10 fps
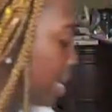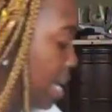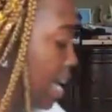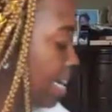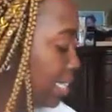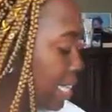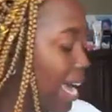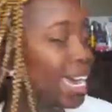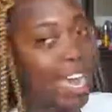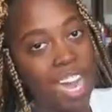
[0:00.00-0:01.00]
Next,
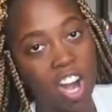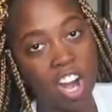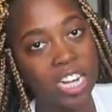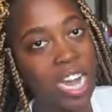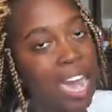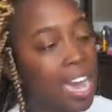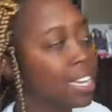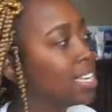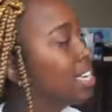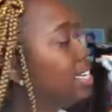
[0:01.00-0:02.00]
I got our God
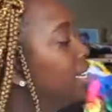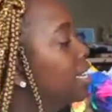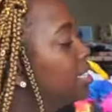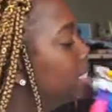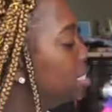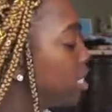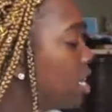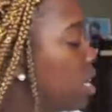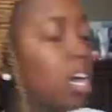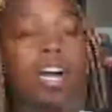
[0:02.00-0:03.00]
Kids
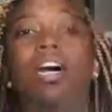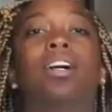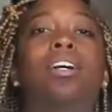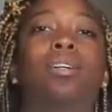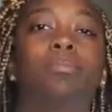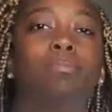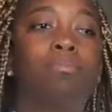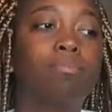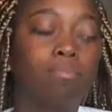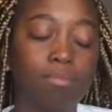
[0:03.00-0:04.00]

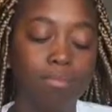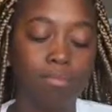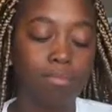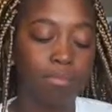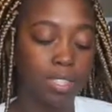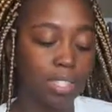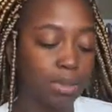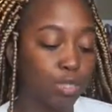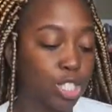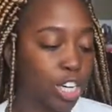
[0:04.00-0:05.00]
some
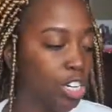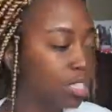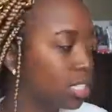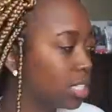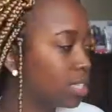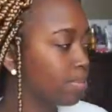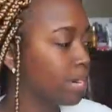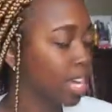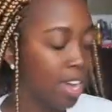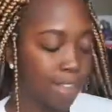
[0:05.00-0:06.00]
shirts
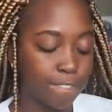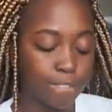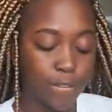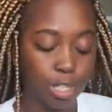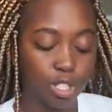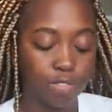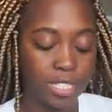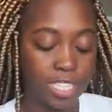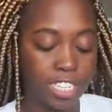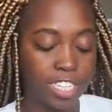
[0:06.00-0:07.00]
or
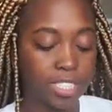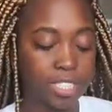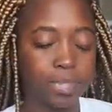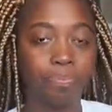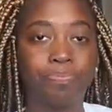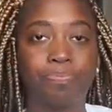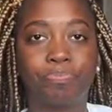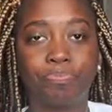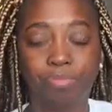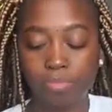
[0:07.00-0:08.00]
souvenirs.
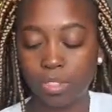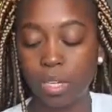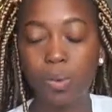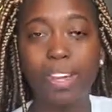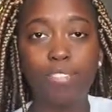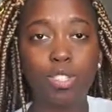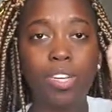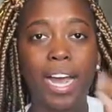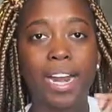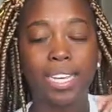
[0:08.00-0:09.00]
We have two
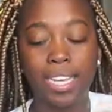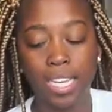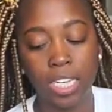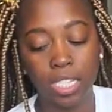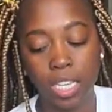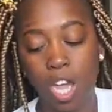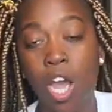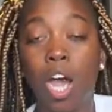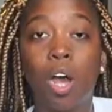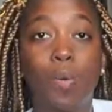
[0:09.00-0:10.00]
God Kids,
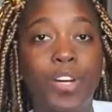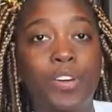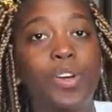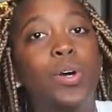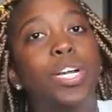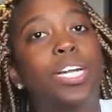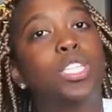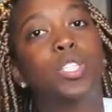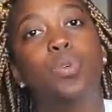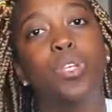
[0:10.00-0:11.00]
a 1-year-old and a
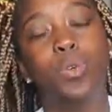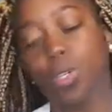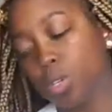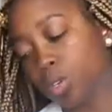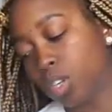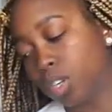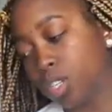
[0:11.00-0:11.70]
2-year-old.